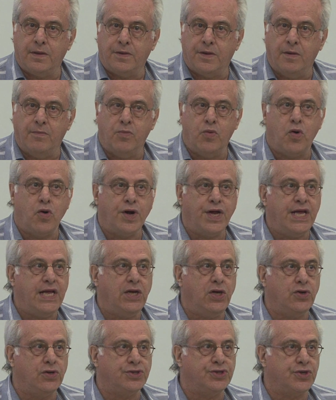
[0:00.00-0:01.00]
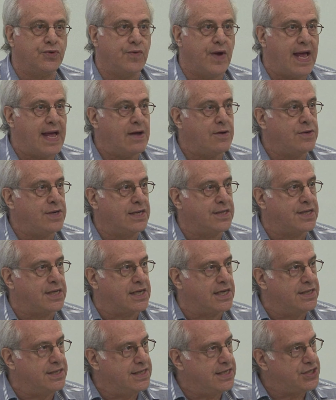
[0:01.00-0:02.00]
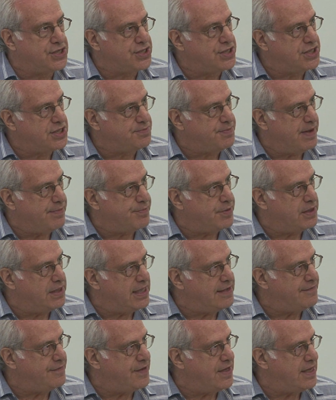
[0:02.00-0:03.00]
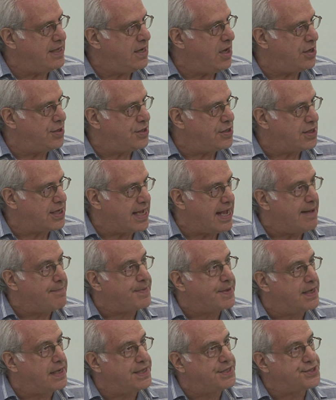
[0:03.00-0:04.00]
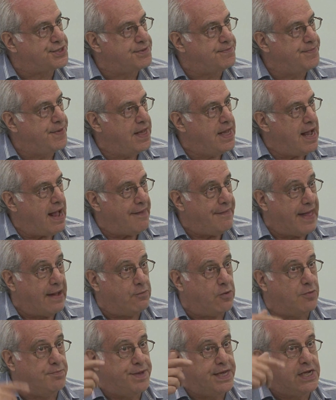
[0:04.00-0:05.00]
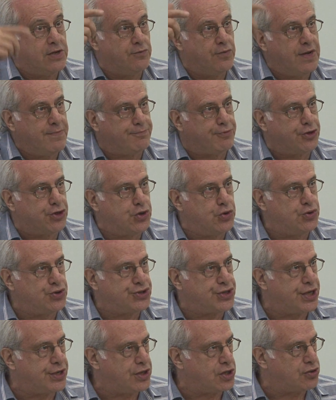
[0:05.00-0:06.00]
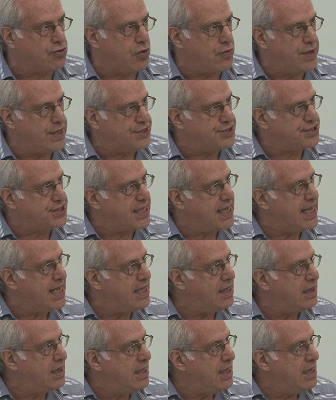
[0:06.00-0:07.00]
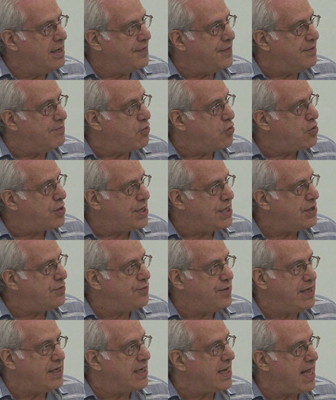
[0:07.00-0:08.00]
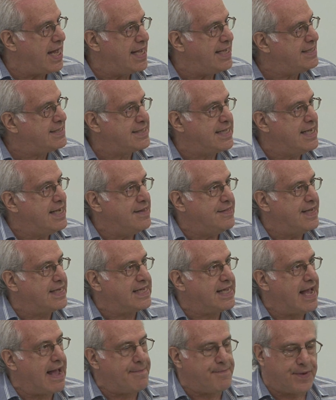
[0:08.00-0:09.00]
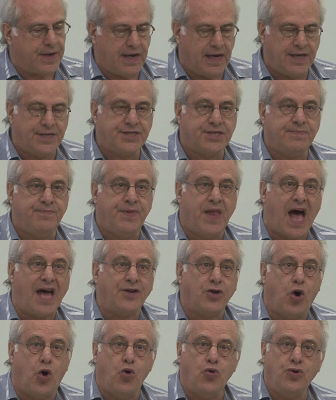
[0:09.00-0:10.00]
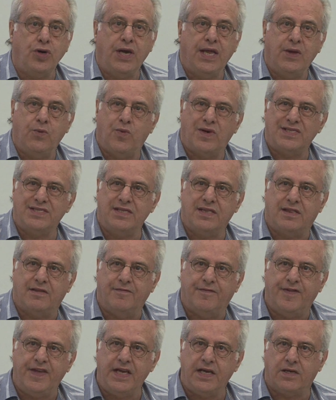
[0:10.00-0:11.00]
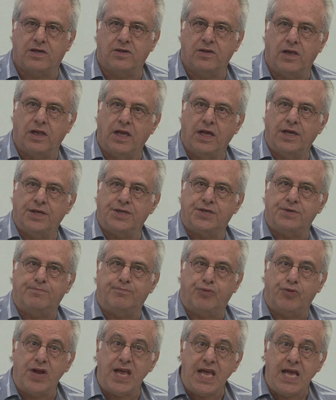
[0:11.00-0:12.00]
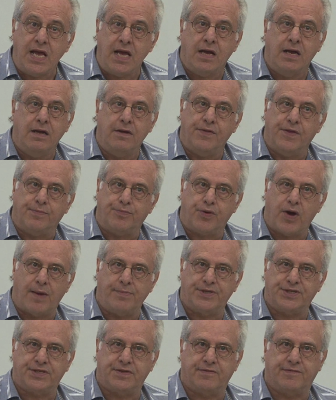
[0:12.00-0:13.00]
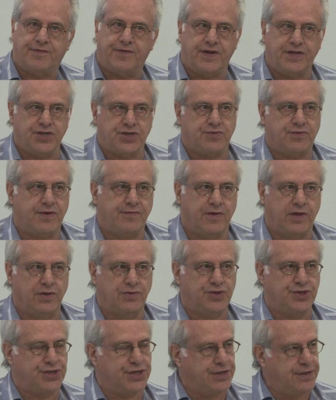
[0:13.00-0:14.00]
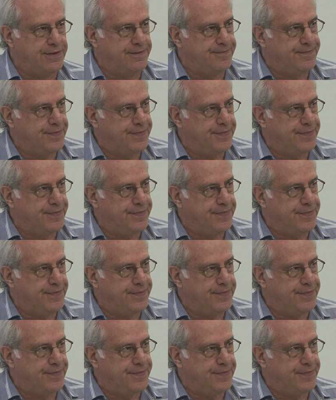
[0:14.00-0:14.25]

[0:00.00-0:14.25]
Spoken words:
The more he looked around at the conditions people lived in under capitalism and that were being reproduced on a growing scale, the more he realized that capitalism not only wasn't the vehicle to bring the promise of the French Revolution,